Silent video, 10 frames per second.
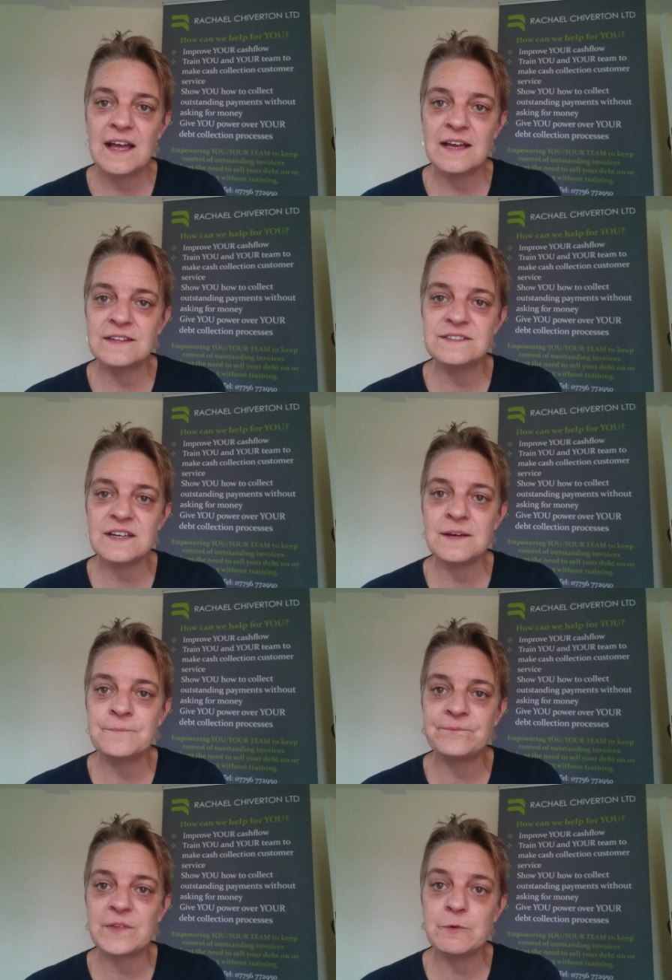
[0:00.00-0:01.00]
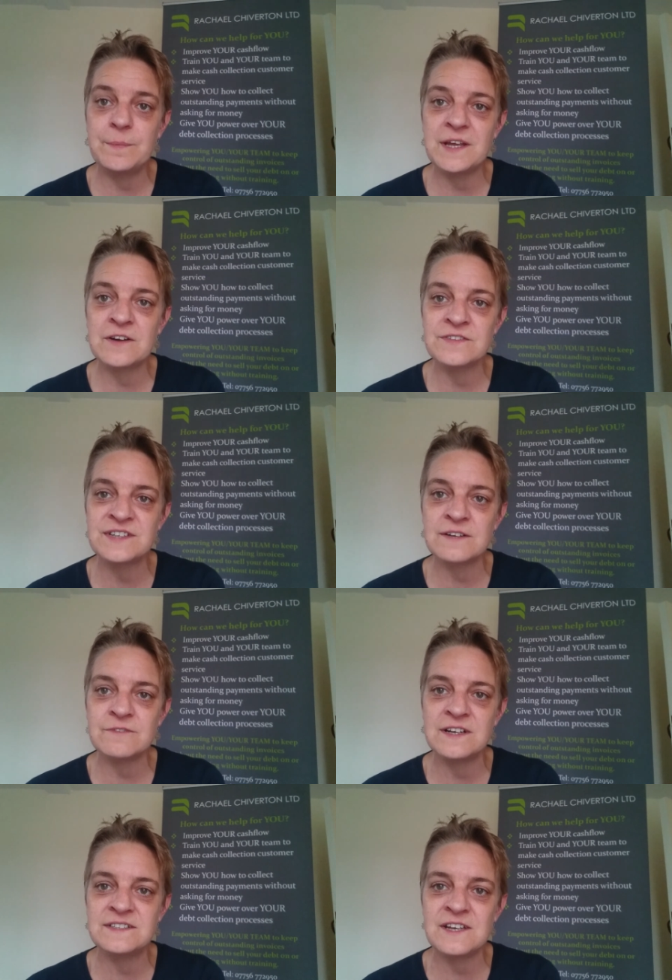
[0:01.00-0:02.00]
and we'll be in
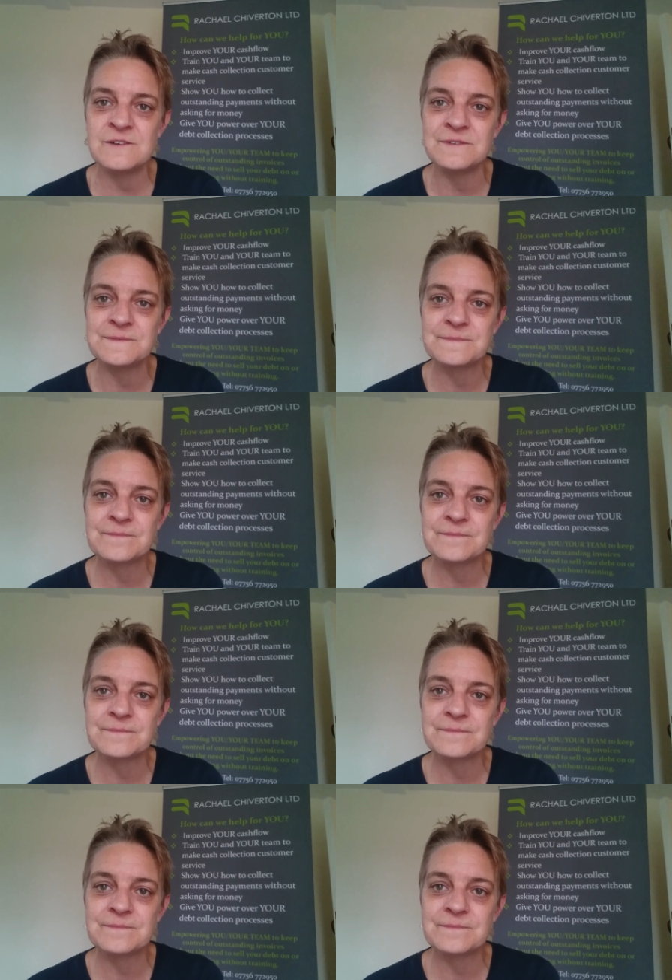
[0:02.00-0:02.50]
contact really soon.